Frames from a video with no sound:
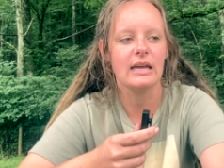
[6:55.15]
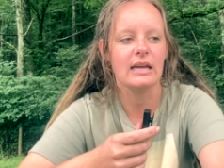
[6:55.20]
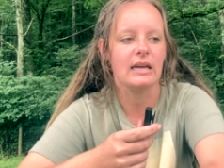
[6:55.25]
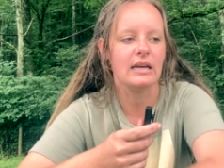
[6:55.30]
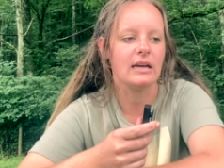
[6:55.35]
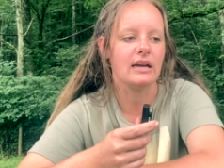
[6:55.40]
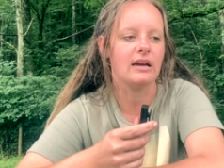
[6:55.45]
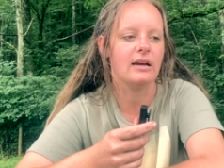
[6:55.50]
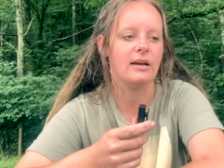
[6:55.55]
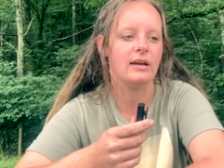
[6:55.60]

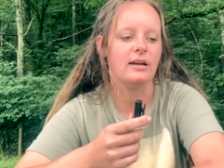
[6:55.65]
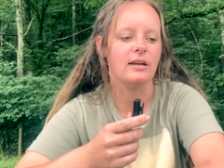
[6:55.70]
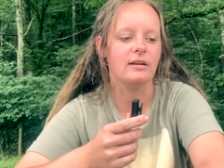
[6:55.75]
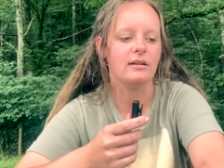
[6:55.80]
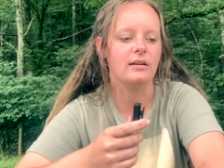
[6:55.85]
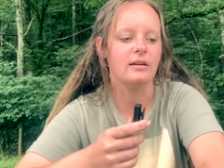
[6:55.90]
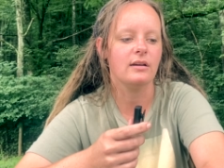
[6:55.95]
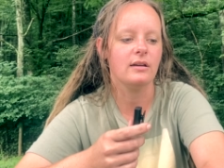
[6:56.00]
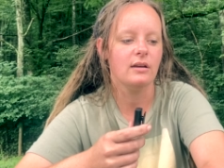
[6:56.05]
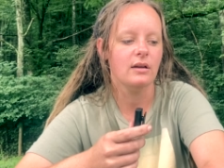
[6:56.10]

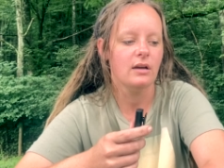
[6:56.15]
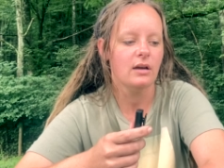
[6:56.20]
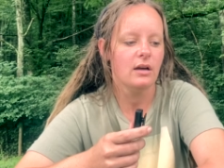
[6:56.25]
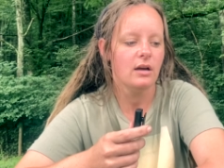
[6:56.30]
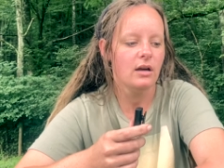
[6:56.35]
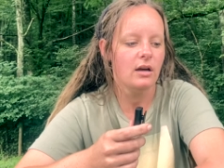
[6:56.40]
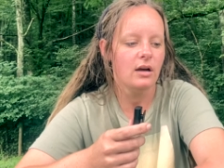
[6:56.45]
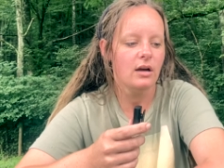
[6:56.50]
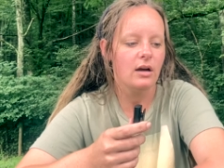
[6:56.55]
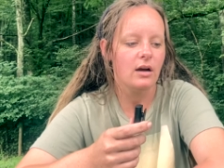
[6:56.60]
And
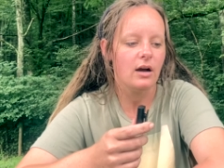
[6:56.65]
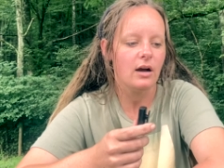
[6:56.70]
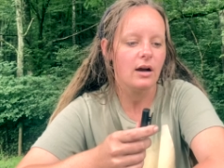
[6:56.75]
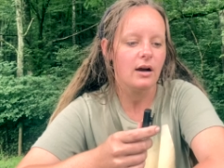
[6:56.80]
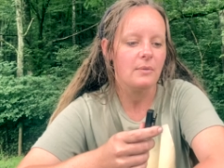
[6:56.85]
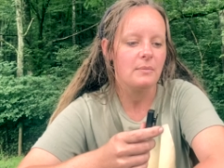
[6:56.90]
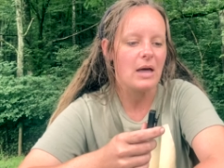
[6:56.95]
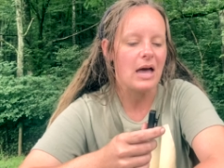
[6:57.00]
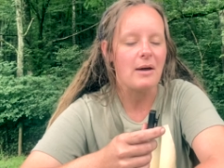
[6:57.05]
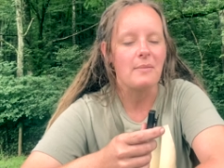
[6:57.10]

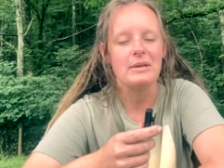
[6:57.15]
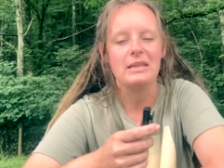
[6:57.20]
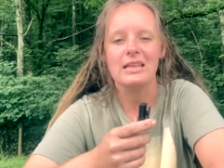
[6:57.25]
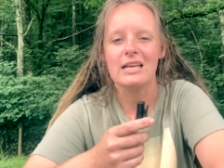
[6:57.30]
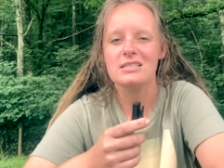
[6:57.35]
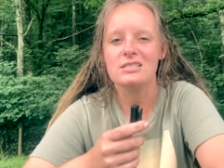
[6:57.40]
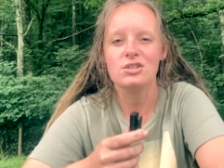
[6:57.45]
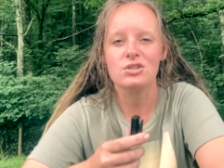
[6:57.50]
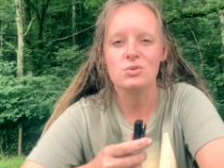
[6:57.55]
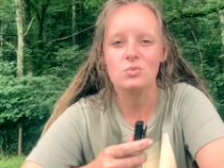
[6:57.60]
um, I mean,
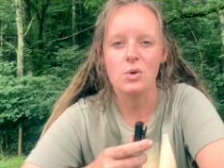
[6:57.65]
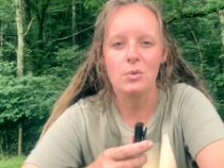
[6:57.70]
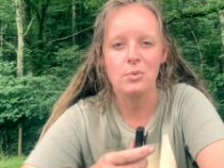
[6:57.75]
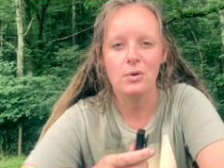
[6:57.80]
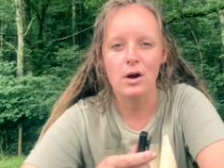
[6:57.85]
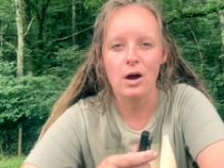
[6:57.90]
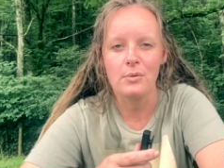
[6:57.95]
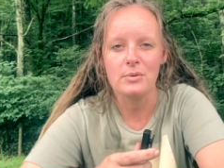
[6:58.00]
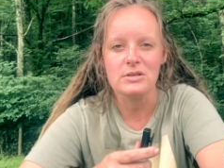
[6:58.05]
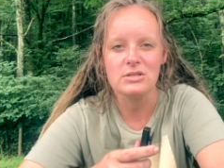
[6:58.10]
that's just what
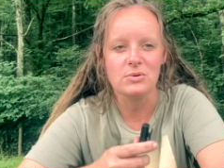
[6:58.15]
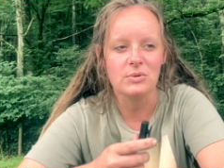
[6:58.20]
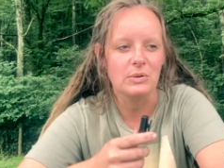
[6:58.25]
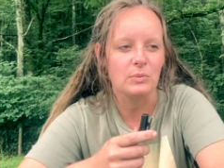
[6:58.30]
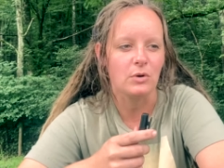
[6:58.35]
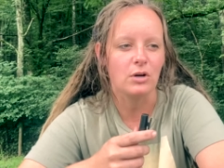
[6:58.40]
we're always doing.